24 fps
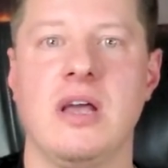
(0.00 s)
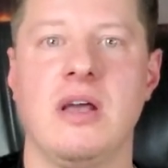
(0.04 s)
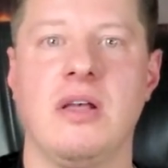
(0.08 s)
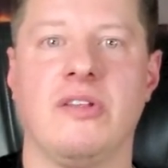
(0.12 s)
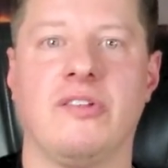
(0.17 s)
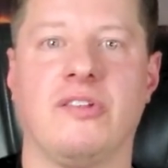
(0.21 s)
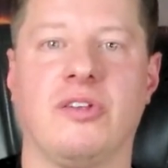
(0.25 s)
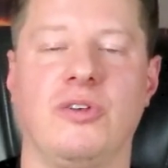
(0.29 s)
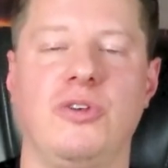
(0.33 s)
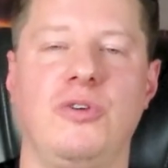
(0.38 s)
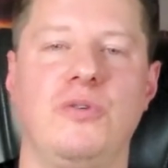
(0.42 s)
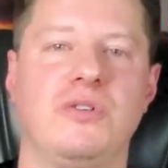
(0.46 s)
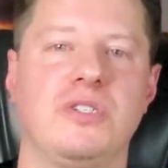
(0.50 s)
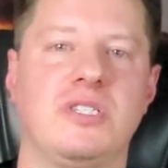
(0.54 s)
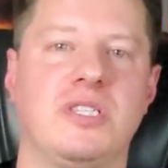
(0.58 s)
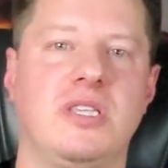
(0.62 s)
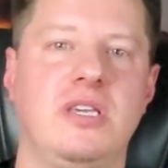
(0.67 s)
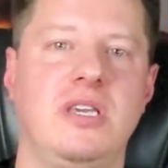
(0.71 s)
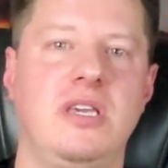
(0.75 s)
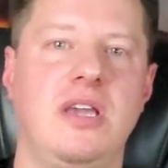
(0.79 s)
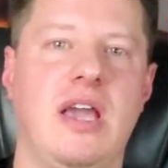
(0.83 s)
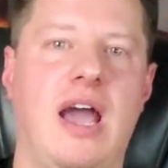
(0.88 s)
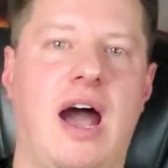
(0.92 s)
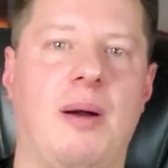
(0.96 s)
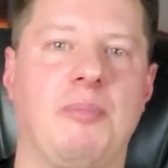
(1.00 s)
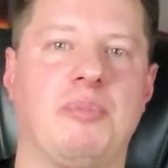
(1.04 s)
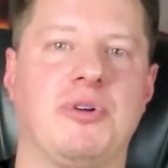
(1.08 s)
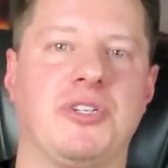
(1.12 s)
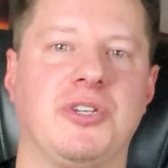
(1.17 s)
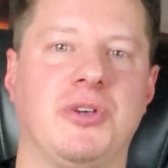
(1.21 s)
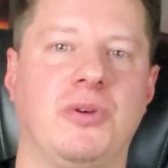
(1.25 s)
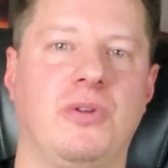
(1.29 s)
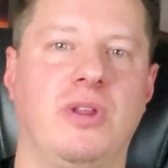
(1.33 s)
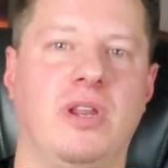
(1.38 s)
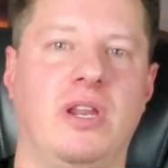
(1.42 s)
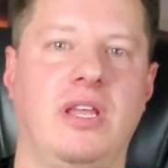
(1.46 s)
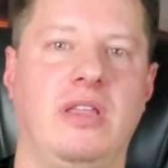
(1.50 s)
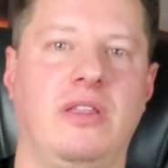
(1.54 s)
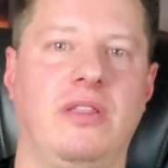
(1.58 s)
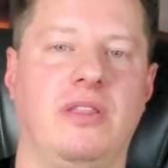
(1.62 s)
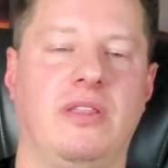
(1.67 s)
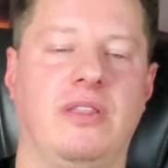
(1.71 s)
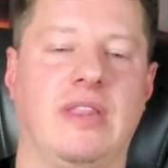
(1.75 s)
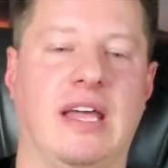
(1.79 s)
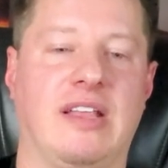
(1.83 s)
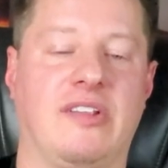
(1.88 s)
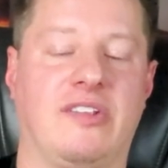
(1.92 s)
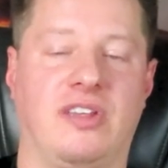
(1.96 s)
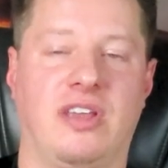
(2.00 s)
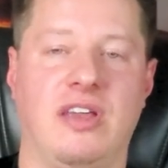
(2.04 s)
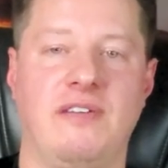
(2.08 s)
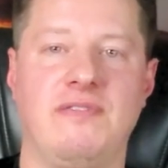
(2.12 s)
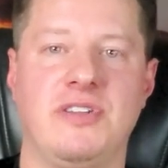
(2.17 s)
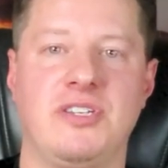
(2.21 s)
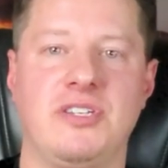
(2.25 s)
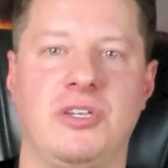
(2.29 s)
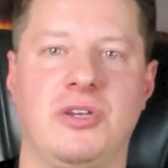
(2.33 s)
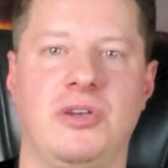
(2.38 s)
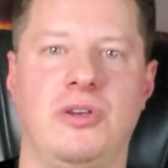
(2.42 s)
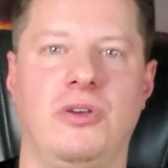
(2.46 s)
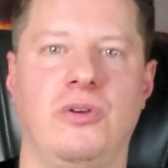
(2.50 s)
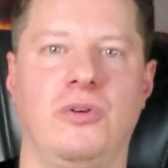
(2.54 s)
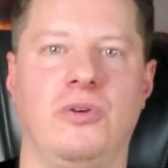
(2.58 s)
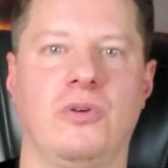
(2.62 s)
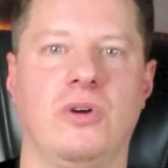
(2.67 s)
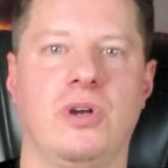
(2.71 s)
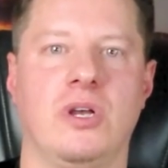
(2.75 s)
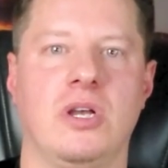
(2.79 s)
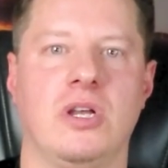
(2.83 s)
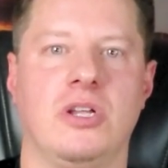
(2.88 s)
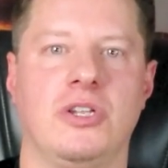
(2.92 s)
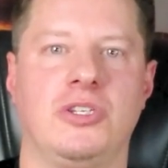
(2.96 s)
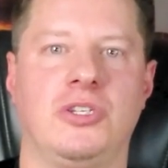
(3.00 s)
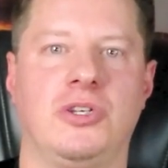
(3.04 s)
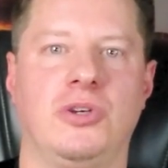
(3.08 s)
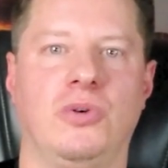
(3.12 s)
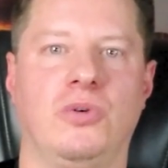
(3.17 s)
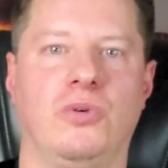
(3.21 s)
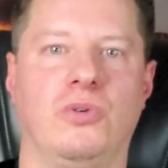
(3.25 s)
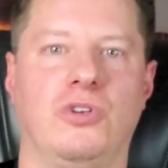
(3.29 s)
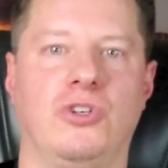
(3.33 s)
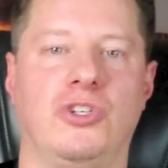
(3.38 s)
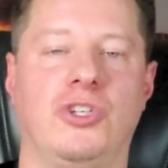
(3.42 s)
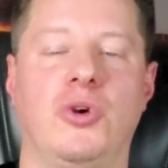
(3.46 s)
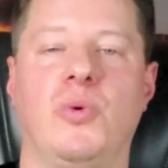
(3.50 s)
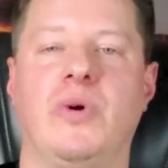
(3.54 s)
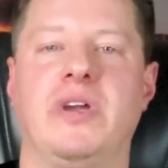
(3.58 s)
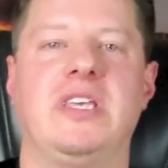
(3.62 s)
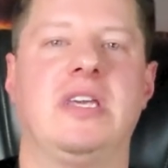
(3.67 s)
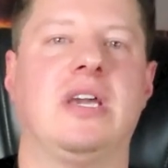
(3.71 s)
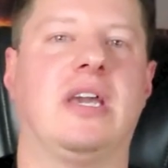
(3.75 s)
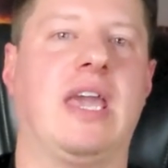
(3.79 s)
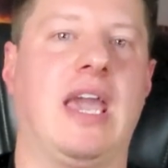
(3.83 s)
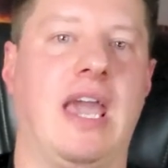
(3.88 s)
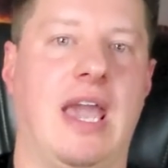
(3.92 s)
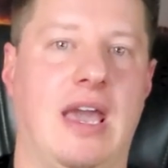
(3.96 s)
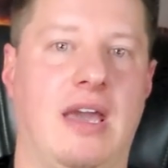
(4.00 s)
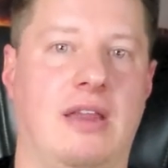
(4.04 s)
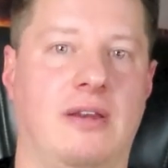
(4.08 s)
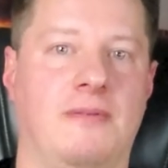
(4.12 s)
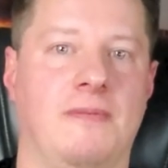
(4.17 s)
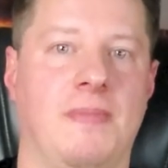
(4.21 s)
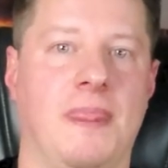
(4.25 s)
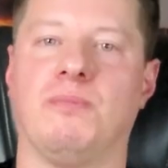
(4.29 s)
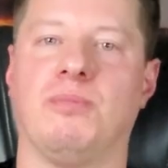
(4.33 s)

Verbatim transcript: So use the opportunity that's given to you to do what you can,